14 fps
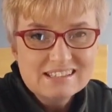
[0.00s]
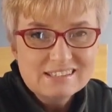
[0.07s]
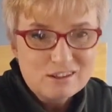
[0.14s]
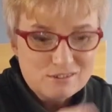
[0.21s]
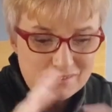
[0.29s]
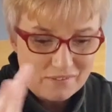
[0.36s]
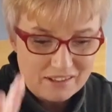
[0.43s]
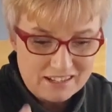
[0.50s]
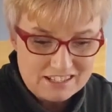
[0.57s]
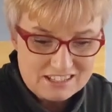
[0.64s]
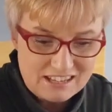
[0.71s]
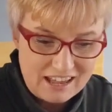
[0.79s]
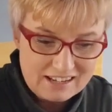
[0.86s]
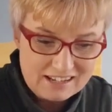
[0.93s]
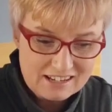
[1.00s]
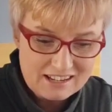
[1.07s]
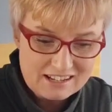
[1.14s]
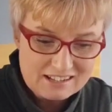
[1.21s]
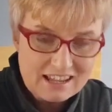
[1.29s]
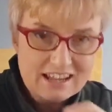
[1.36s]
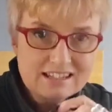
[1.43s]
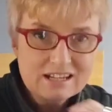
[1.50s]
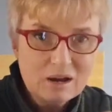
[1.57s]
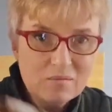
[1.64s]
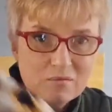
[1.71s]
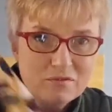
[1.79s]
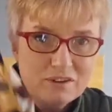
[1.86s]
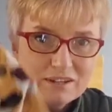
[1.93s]
So something dead
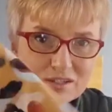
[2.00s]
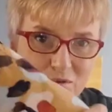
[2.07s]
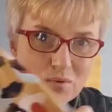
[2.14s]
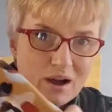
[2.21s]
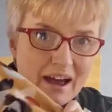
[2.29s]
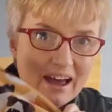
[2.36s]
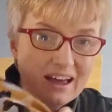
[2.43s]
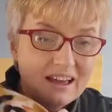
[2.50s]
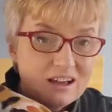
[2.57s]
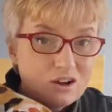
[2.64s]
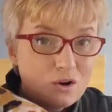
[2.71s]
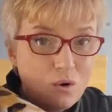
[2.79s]
comfy to wear.